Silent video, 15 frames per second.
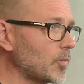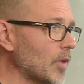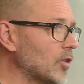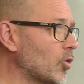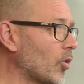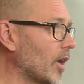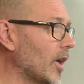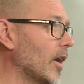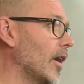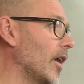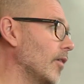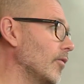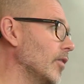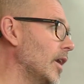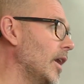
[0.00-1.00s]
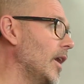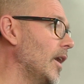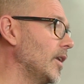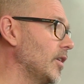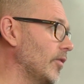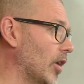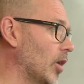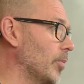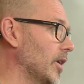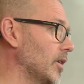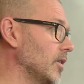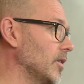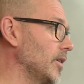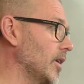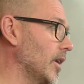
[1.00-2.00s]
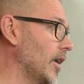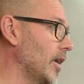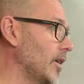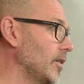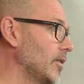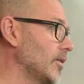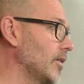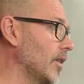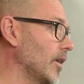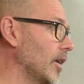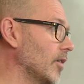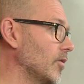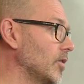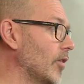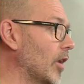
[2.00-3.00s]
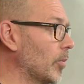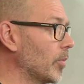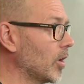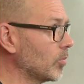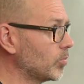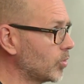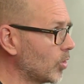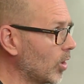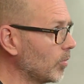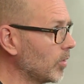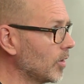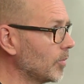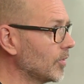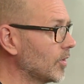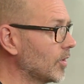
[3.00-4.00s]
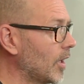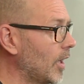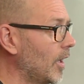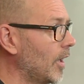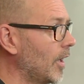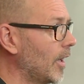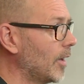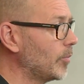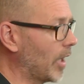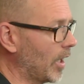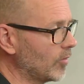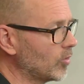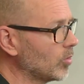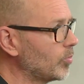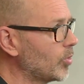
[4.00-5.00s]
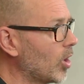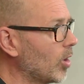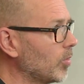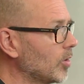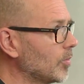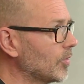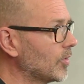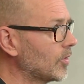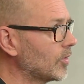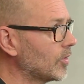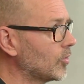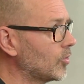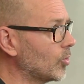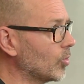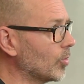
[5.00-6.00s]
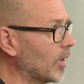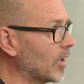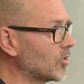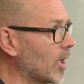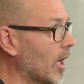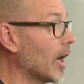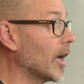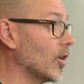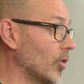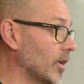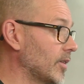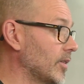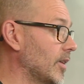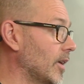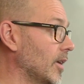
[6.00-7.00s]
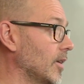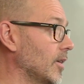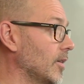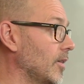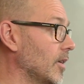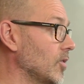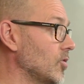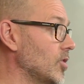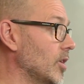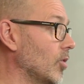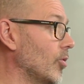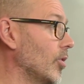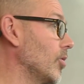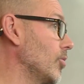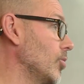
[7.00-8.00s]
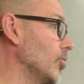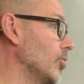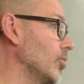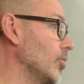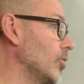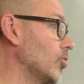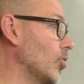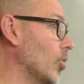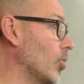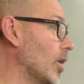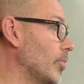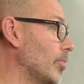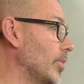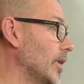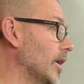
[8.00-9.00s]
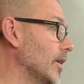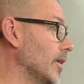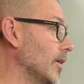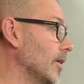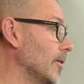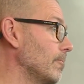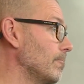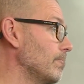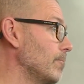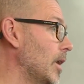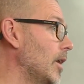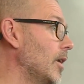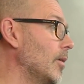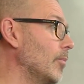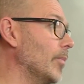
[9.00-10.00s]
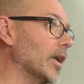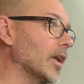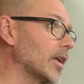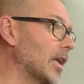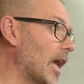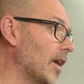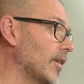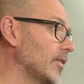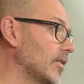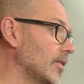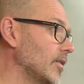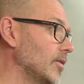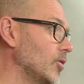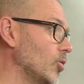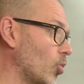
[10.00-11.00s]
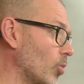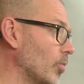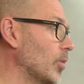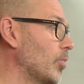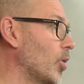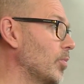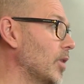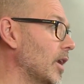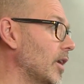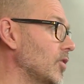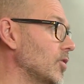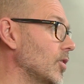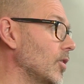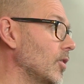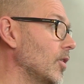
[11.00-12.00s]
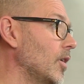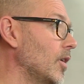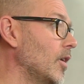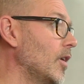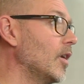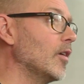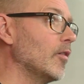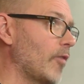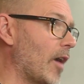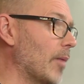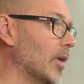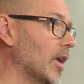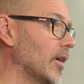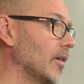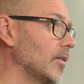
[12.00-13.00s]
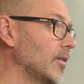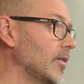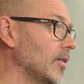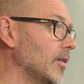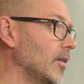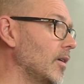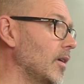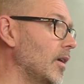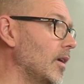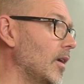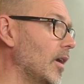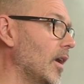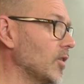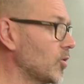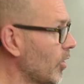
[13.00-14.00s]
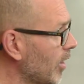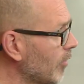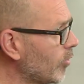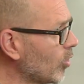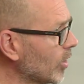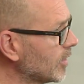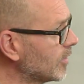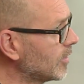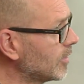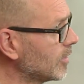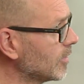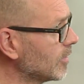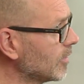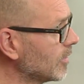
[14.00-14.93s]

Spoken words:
So they have developmental delays and they have developmental problems, behavioral problems, to a much higher extent than children who grow up in middle class, normal population families. And so therefore it's